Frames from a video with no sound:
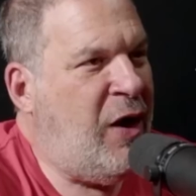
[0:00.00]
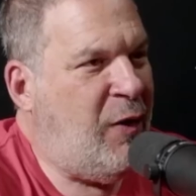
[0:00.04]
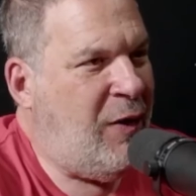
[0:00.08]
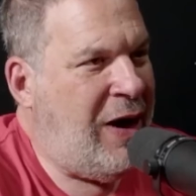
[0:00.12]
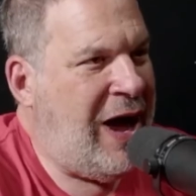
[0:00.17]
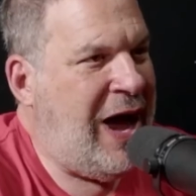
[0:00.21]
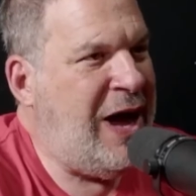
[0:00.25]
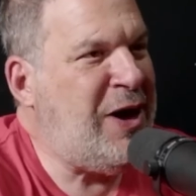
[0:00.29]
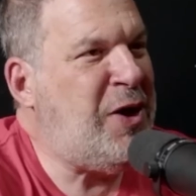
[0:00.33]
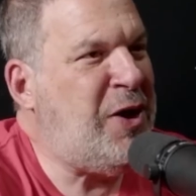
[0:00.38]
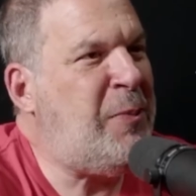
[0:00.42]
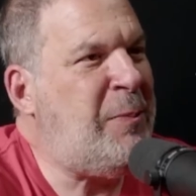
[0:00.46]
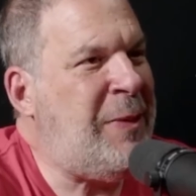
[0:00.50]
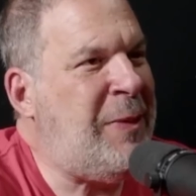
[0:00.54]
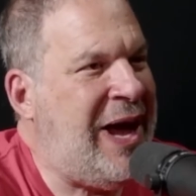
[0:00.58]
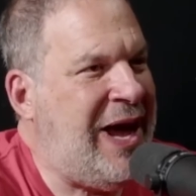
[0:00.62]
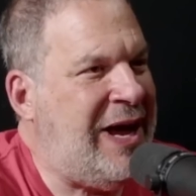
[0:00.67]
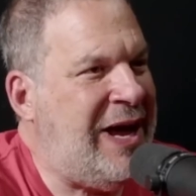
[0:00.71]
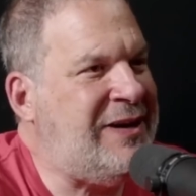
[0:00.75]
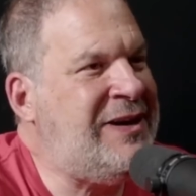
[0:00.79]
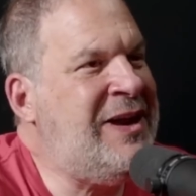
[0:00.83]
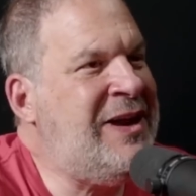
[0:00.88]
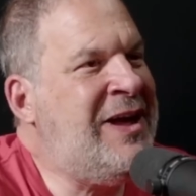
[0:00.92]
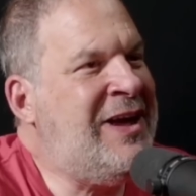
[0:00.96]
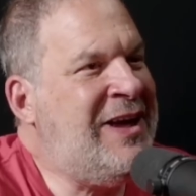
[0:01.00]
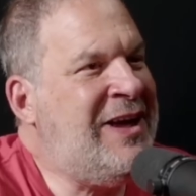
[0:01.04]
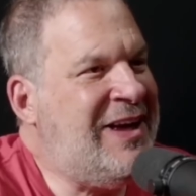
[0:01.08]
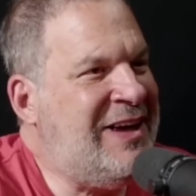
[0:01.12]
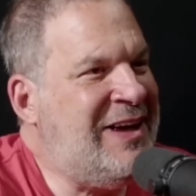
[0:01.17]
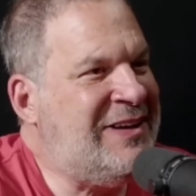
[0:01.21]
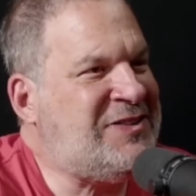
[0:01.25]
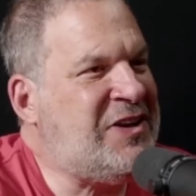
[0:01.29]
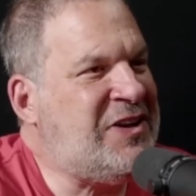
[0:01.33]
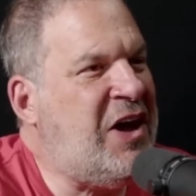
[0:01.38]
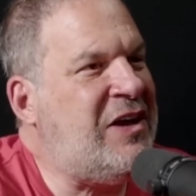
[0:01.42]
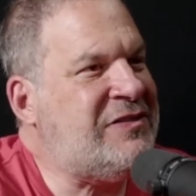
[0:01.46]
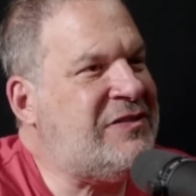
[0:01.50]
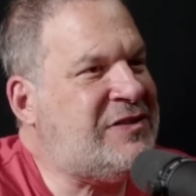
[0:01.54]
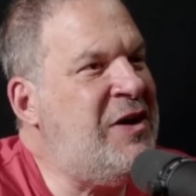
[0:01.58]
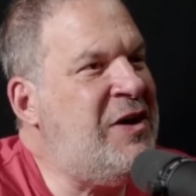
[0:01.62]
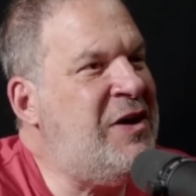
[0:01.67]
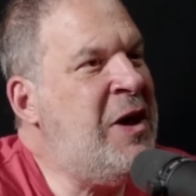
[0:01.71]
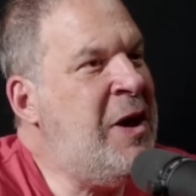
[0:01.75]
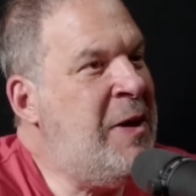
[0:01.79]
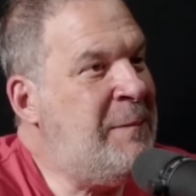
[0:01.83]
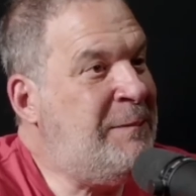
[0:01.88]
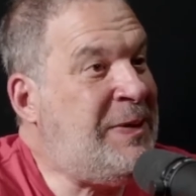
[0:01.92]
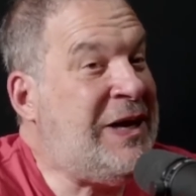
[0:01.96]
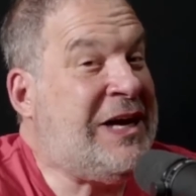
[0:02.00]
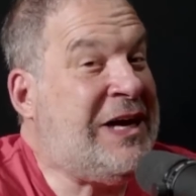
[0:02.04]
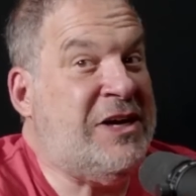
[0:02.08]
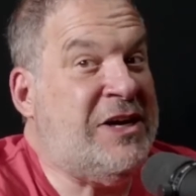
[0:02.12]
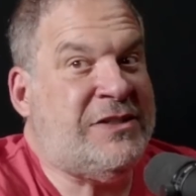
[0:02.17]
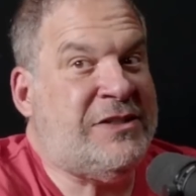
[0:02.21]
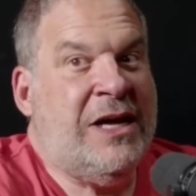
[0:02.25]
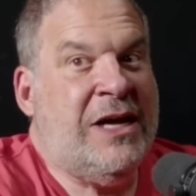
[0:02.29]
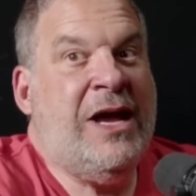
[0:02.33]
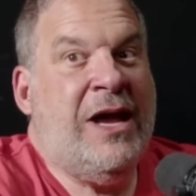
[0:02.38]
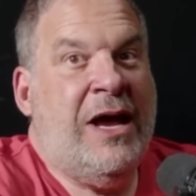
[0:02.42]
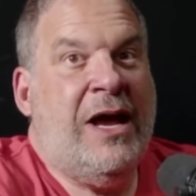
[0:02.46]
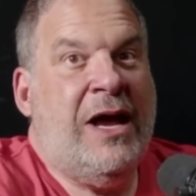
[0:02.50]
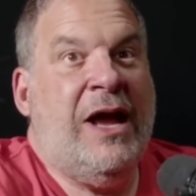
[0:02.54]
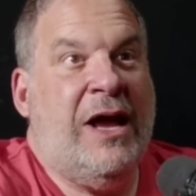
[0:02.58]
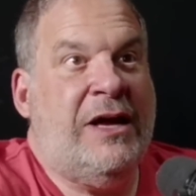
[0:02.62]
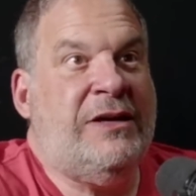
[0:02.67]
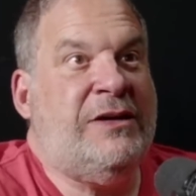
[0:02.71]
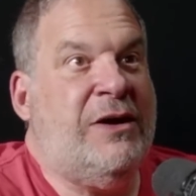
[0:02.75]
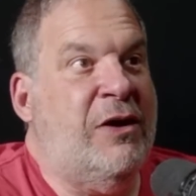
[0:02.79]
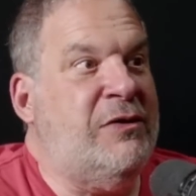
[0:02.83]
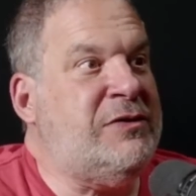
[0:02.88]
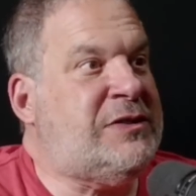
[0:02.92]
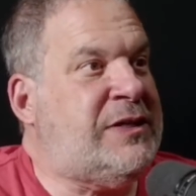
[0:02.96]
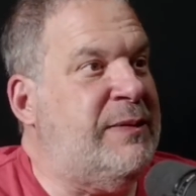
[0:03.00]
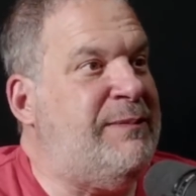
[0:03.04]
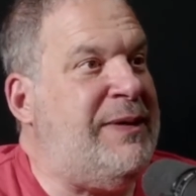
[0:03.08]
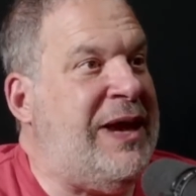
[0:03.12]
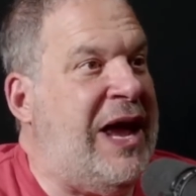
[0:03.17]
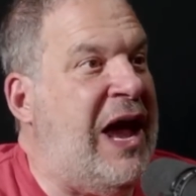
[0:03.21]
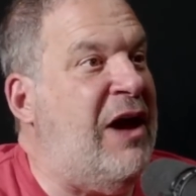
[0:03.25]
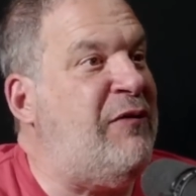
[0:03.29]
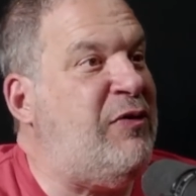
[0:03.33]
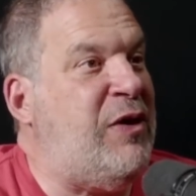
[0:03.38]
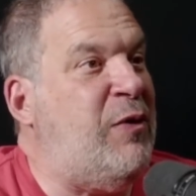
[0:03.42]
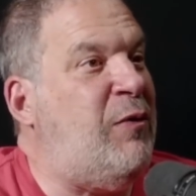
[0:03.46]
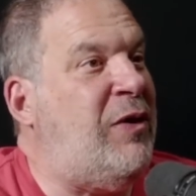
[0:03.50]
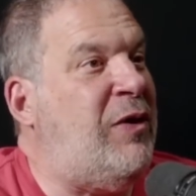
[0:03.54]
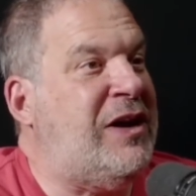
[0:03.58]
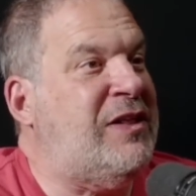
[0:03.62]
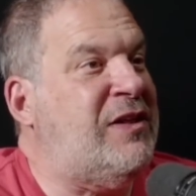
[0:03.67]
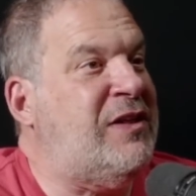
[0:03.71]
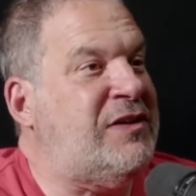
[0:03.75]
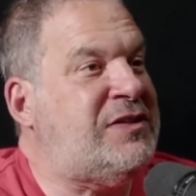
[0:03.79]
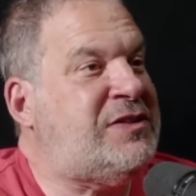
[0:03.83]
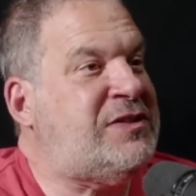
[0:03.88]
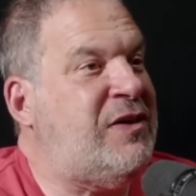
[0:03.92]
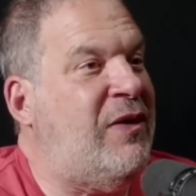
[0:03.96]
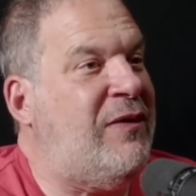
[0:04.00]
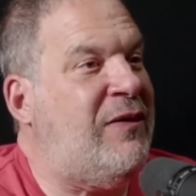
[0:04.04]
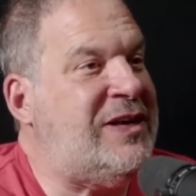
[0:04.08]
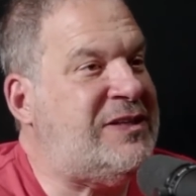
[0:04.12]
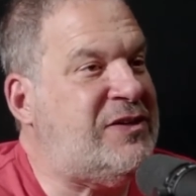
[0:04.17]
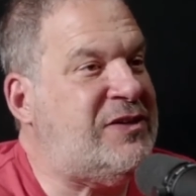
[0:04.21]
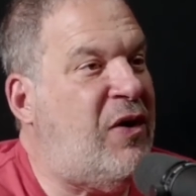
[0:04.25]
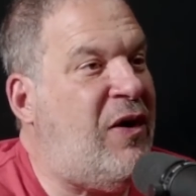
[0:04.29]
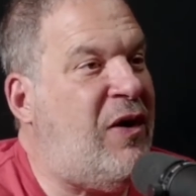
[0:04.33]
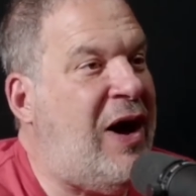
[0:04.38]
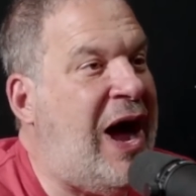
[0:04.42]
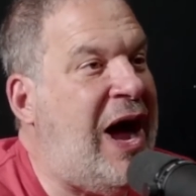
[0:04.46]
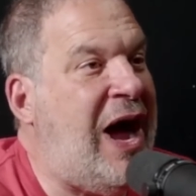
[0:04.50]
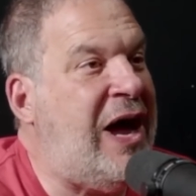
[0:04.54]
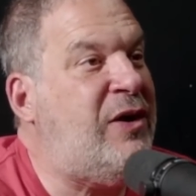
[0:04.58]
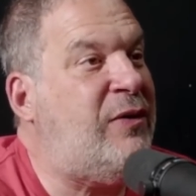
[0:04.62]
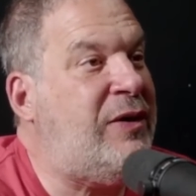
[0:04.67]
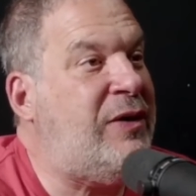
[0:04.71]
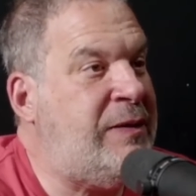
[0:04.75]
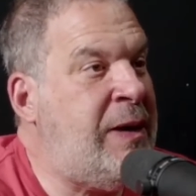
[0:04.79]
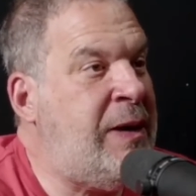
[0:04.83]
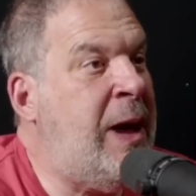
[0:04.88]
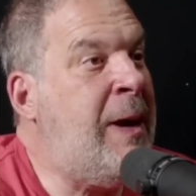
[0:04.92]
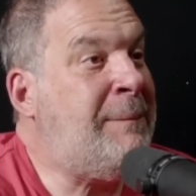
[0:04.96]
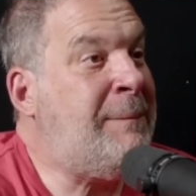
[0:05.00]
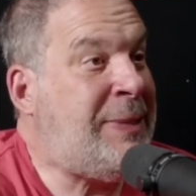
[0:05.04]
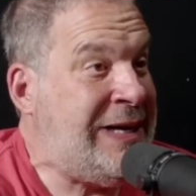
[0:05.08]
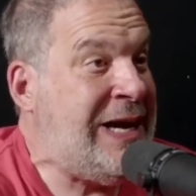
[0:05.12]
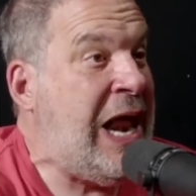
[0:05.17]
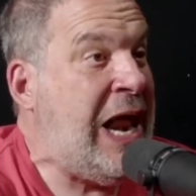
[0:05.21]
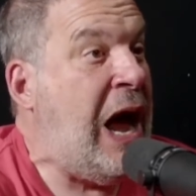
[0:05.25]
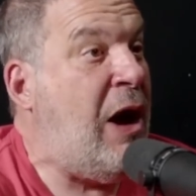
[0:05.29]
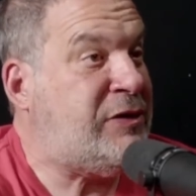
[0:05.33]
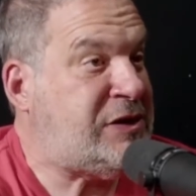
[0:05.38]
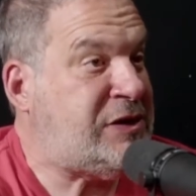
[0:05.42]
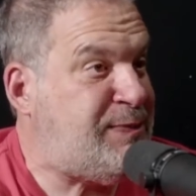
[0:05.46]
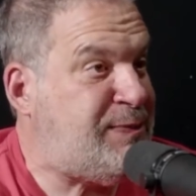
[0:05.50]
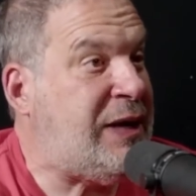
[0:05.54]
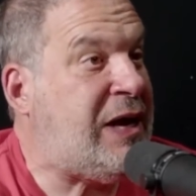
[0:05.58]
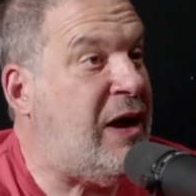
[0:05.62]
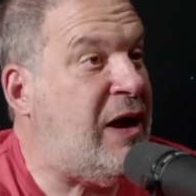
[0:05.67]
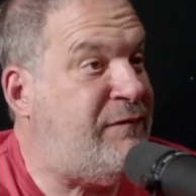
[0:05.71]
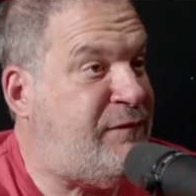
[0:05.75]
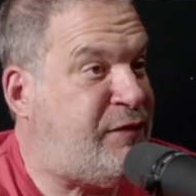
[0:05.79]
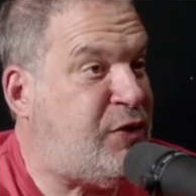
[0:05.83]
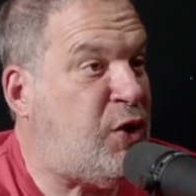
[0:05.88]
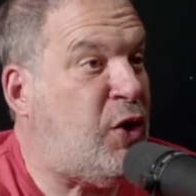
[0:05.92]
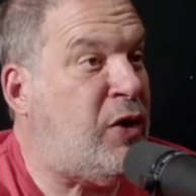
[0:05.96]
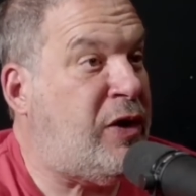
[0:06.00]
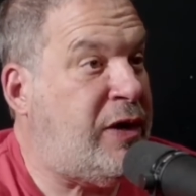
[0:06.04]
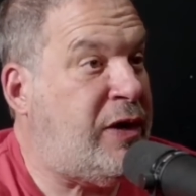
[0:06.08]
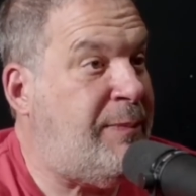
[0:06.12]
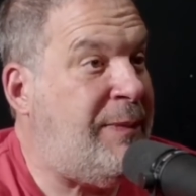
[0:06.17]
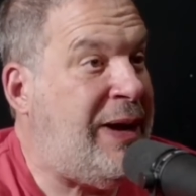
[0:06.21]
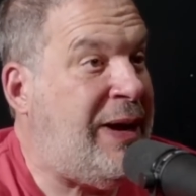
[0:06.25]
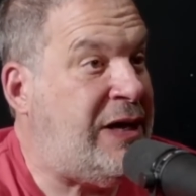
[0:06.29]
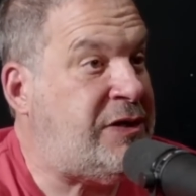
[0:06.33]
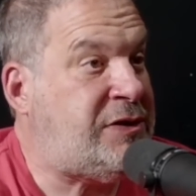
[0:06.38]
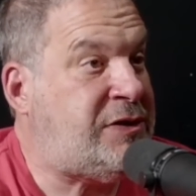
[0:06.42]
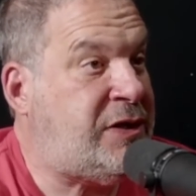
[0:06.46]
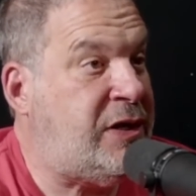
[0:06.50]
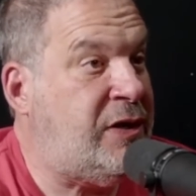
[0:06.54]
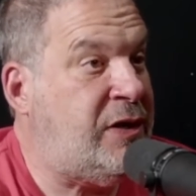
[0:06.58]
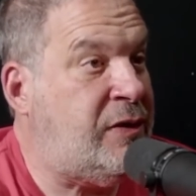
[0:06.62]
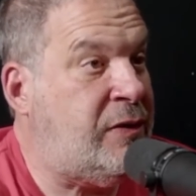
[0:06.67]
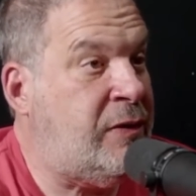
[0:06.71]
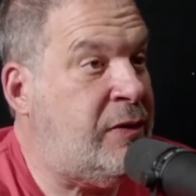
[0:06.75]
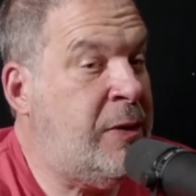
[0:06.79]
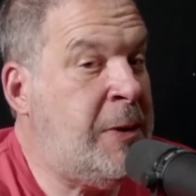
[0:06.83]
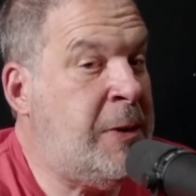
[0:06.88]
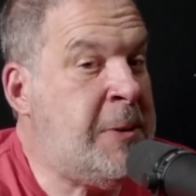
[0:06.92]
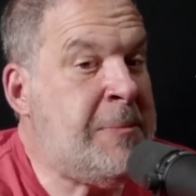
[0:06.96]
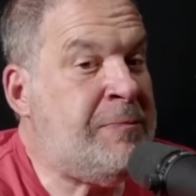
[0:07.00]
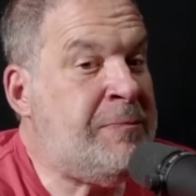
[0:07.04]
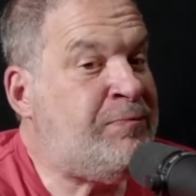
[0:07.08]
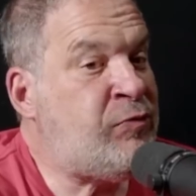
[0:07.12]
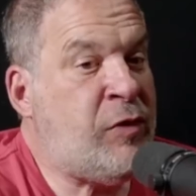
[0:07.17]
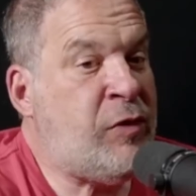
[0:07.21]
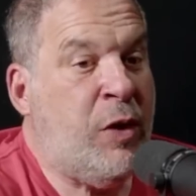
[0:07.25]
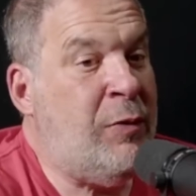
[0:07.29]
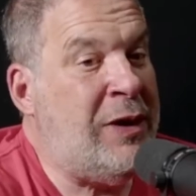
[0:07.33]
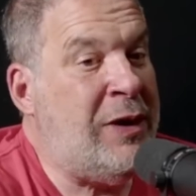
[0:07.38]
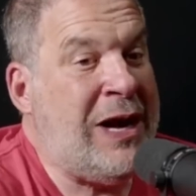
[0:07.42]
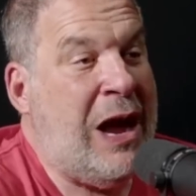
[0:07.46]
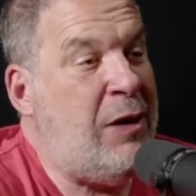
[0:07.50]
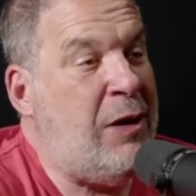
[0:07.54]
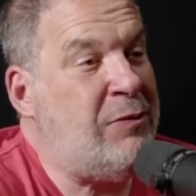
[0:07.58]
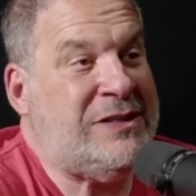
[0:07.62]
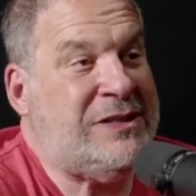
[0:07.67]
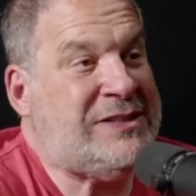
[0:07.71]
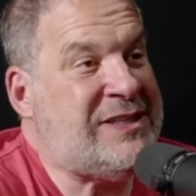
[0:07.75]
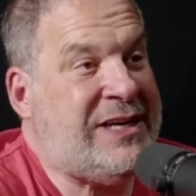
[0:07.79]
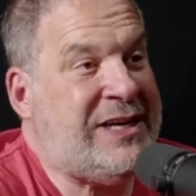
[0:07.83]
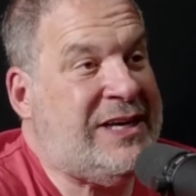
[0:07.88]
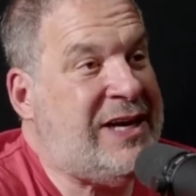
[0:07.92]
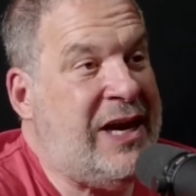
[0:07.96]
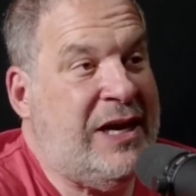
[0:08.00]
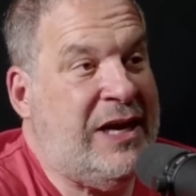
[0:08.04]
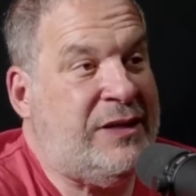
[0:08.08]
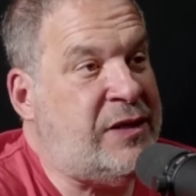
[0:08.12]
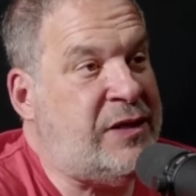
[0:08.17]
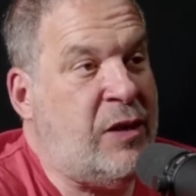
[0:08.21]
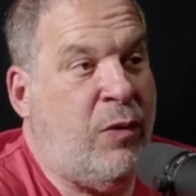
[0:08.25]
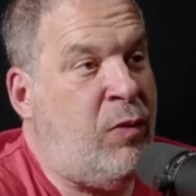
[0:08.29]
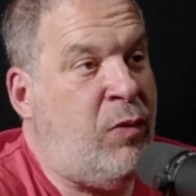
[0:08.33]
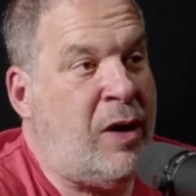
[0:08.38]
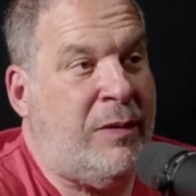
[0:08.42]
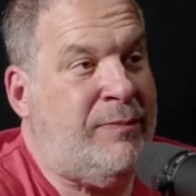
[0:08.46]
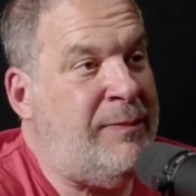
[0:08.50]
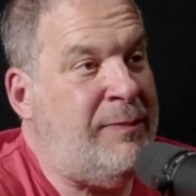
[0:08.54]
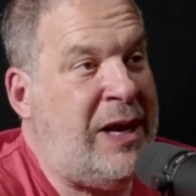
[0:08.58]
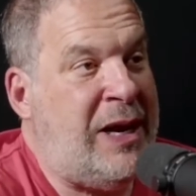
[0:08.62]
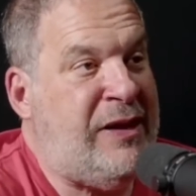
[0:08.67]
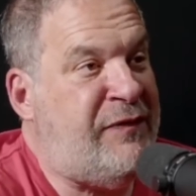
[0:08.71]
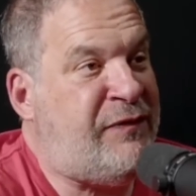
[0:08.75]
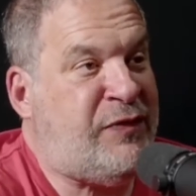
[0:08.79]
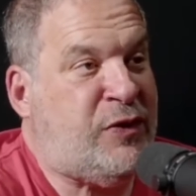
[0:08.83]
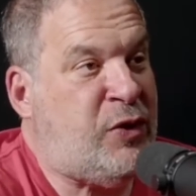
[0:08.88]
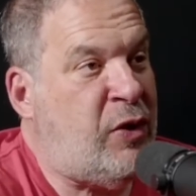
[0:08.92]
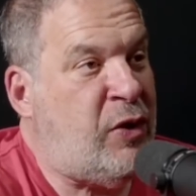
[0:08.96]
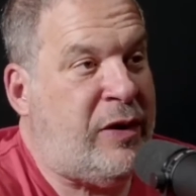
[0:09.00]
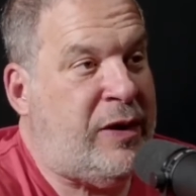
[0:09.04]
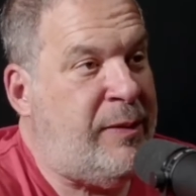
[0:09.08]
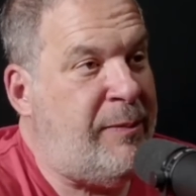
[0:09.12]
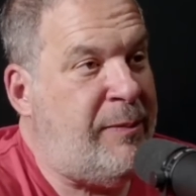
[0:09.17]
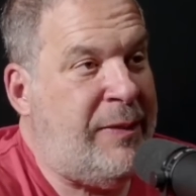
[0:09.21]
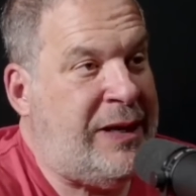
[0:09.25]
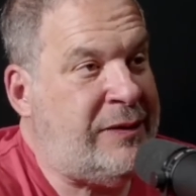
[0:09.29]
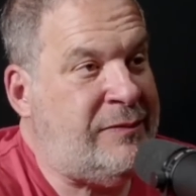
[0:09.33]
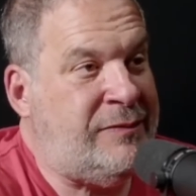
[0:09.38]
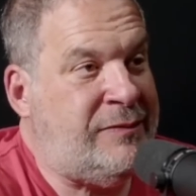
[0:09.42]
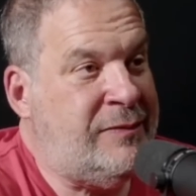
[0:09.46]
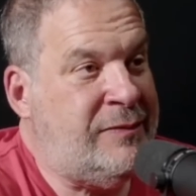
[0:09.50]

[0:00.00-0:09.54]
Ohio Man is also, because it used to be every one of those stories, Ohio, but now it's become Florida Man too. When I was a kid, there weren't many Florida men.